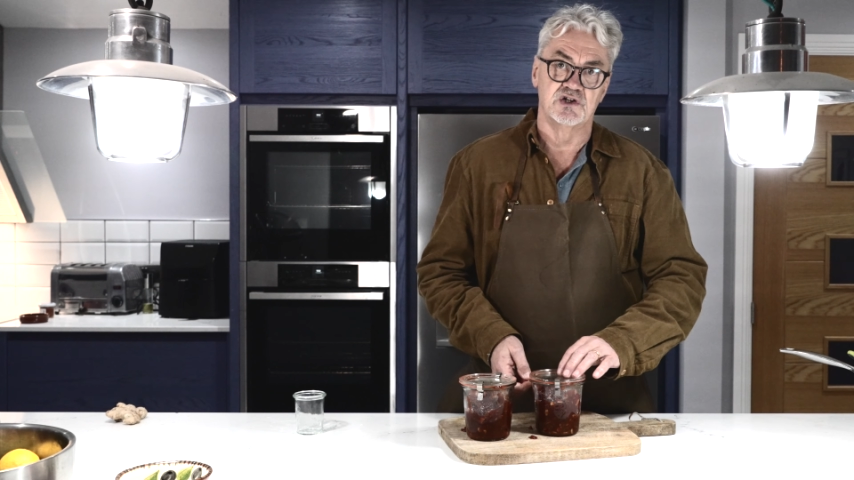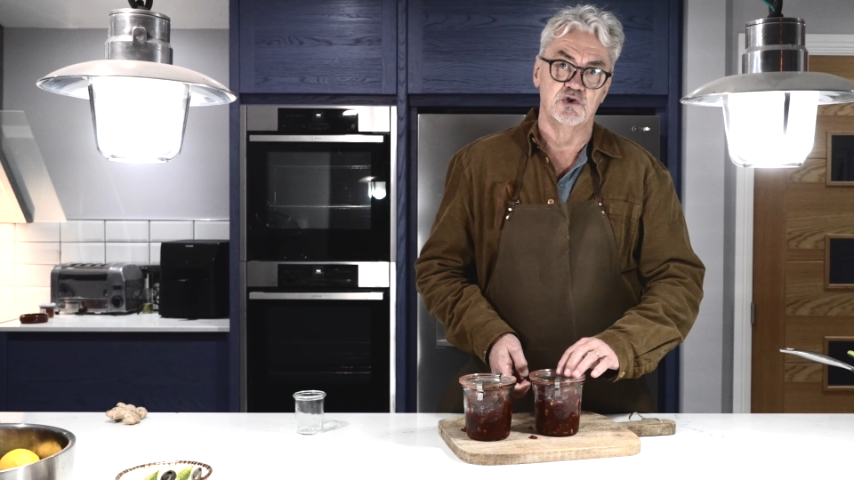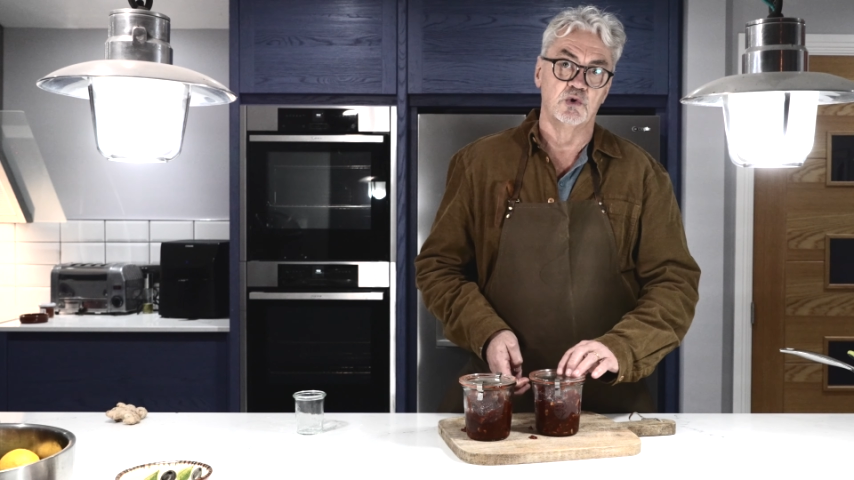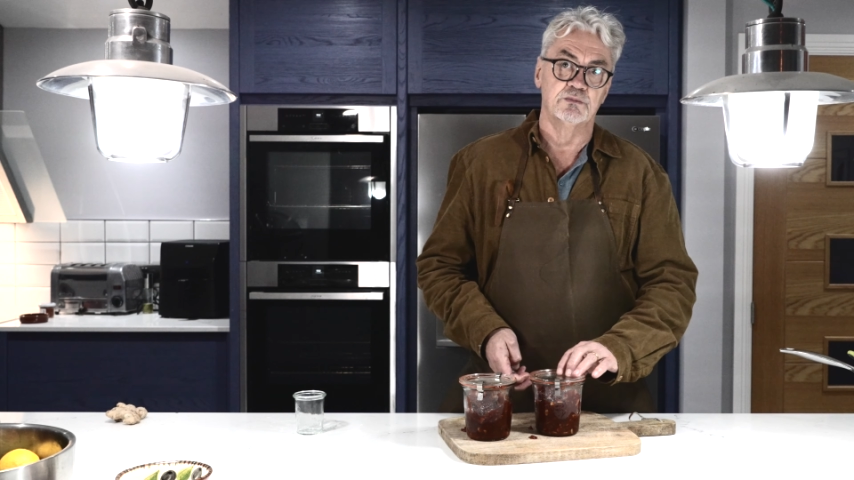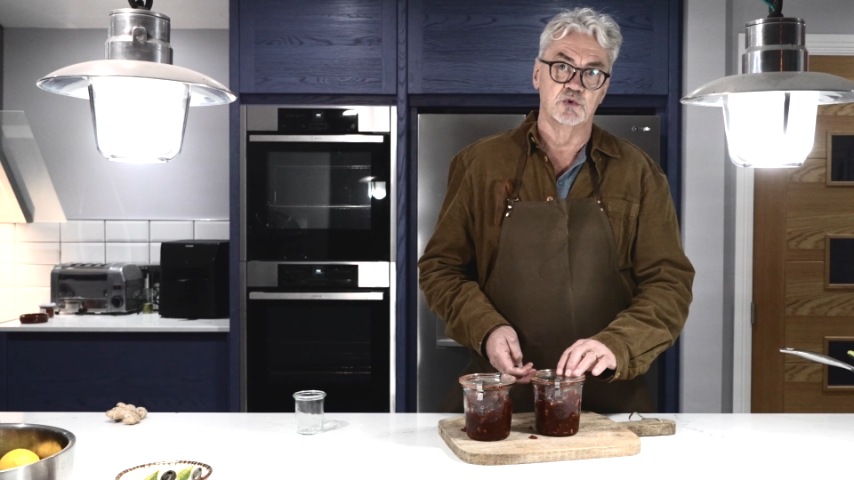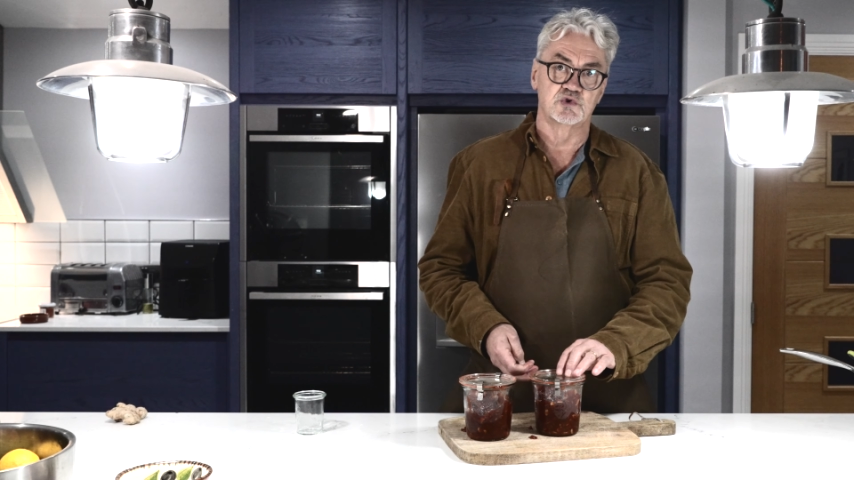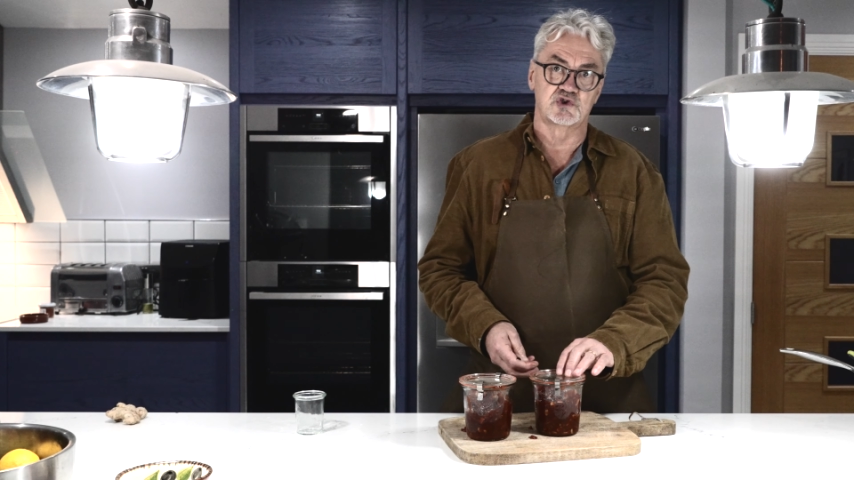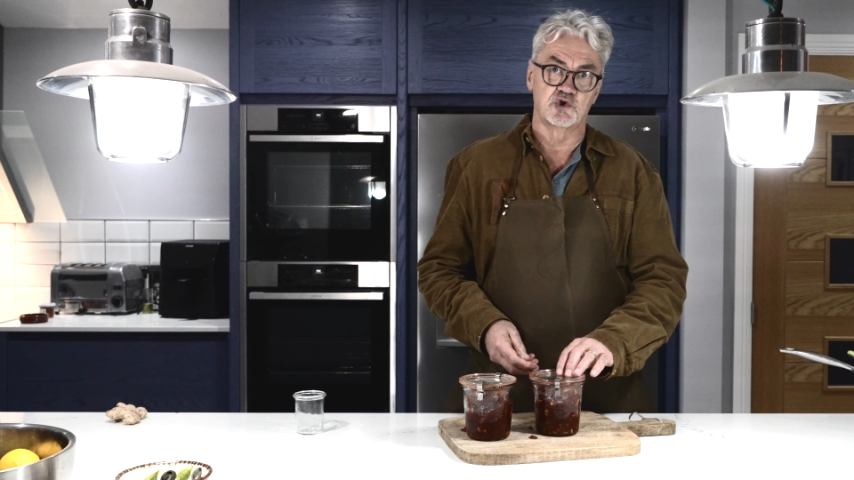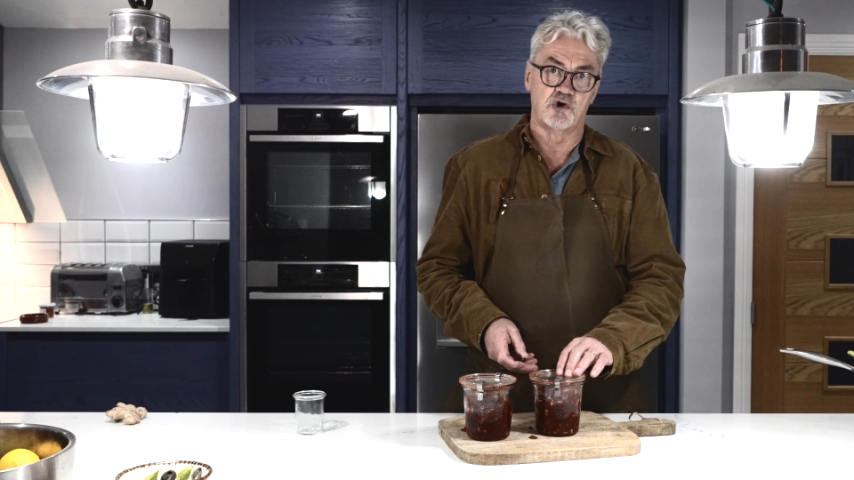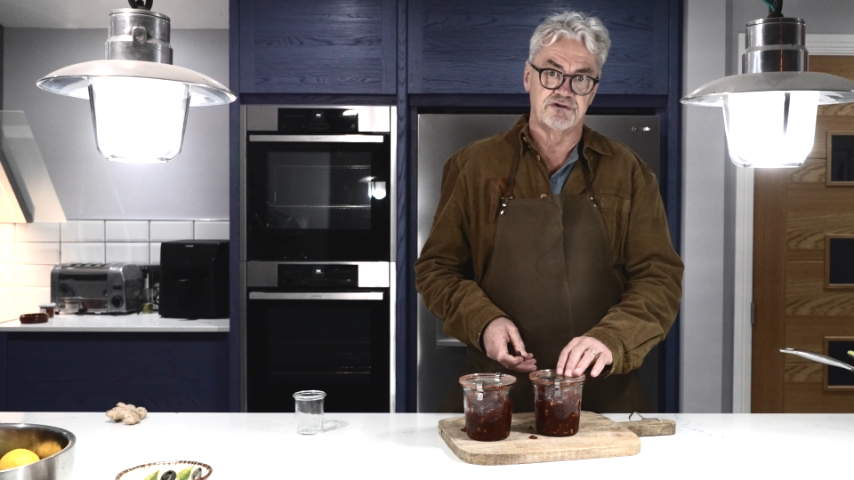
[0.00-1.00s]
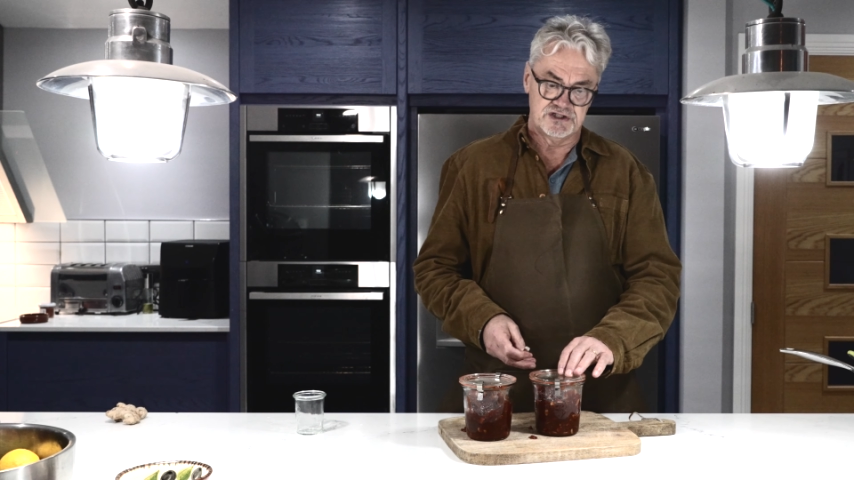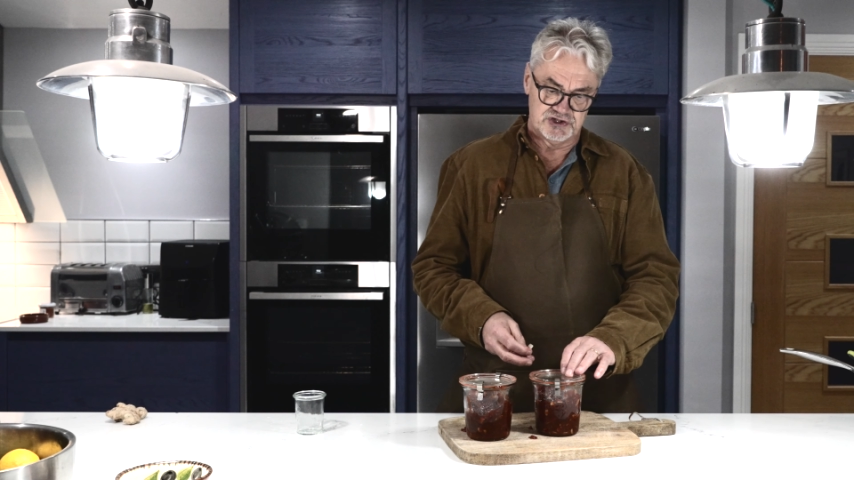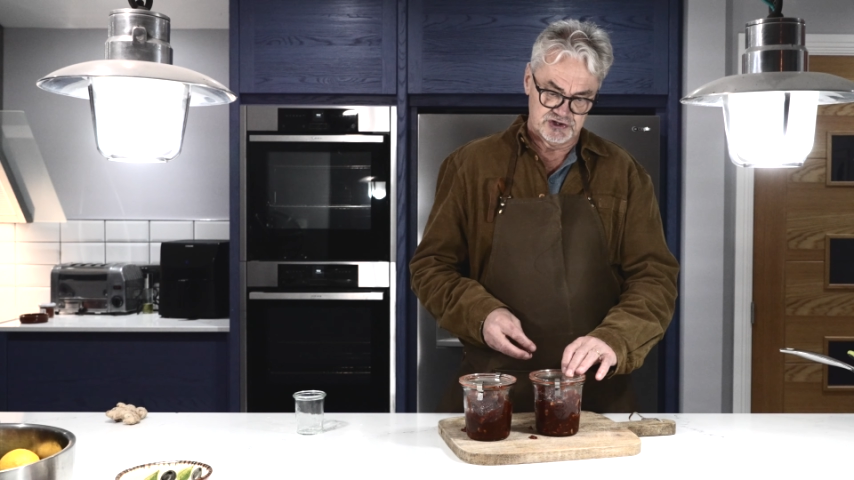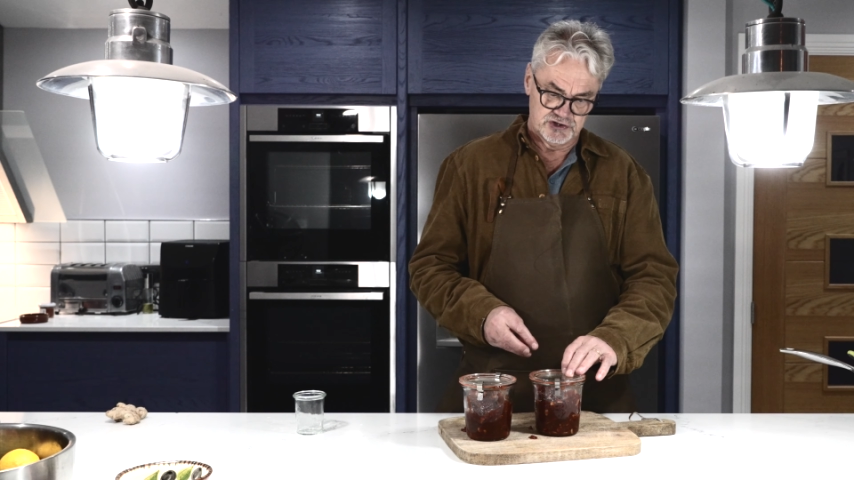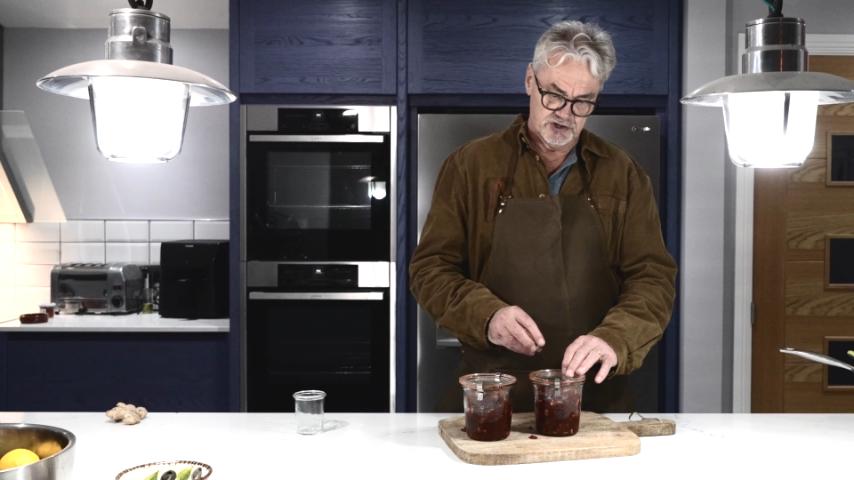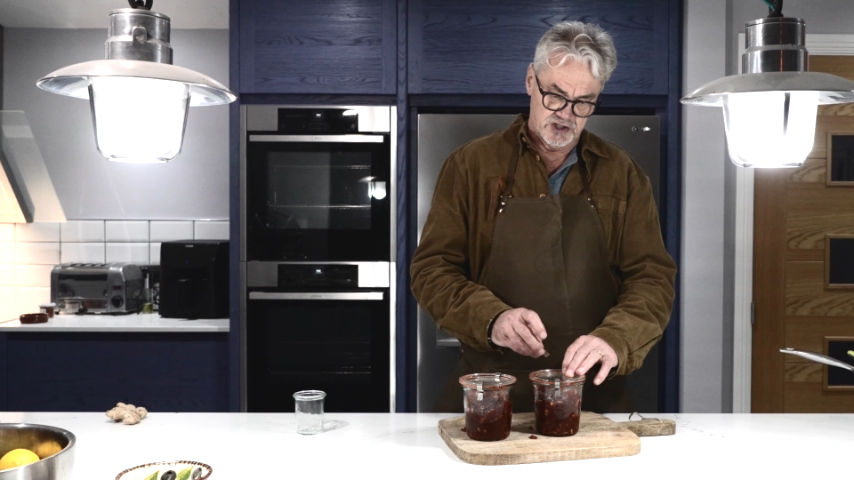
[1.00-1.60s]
normal storage